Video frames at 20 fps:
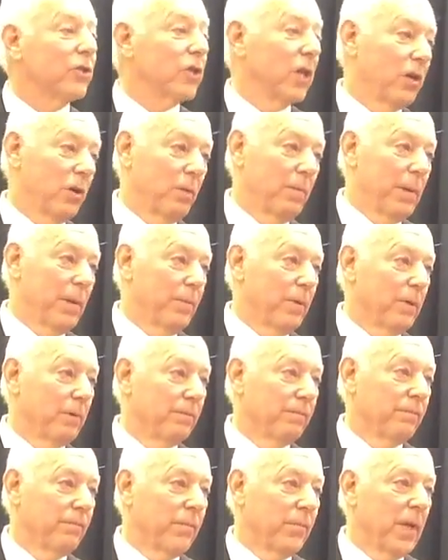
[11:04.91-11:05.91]
charter member,
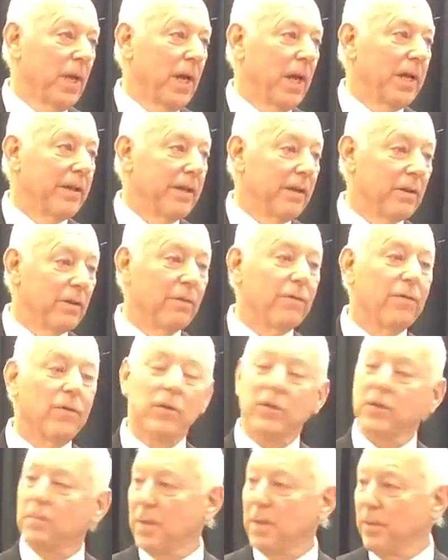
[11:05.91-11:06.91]
and they're the
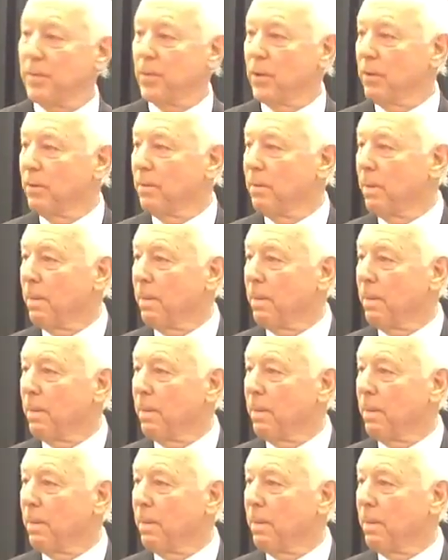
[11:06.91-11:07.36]
first people.